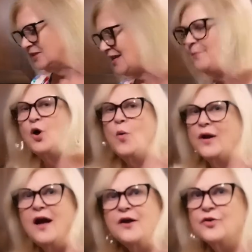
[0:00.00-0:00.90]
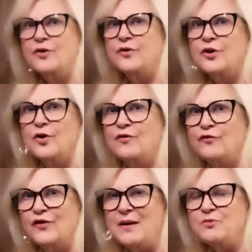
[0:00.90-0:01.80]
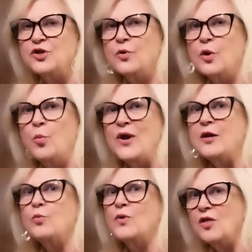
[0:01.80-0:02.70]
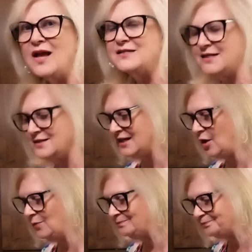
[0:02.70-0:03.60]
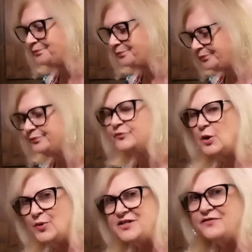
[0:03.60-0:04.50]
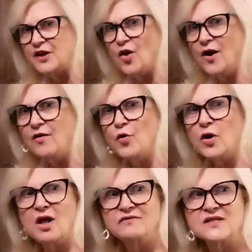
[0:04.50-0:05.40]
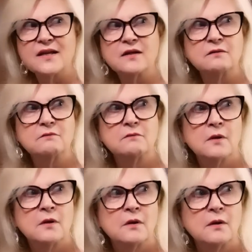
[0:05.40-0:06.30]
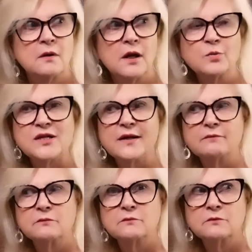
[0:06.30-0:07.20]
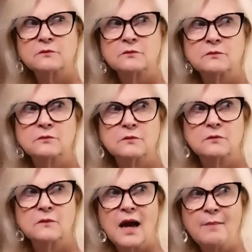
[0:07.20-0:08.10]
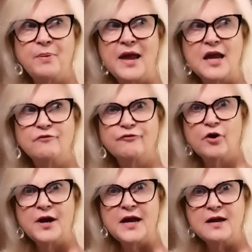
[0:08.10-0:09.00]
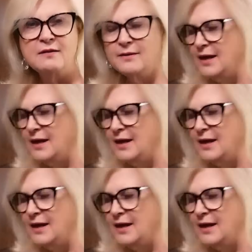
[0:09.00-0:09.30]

something going on you're you're inflamed to and we didn't realize it until we did the carnivore and all of a sudden it was like i'm pain free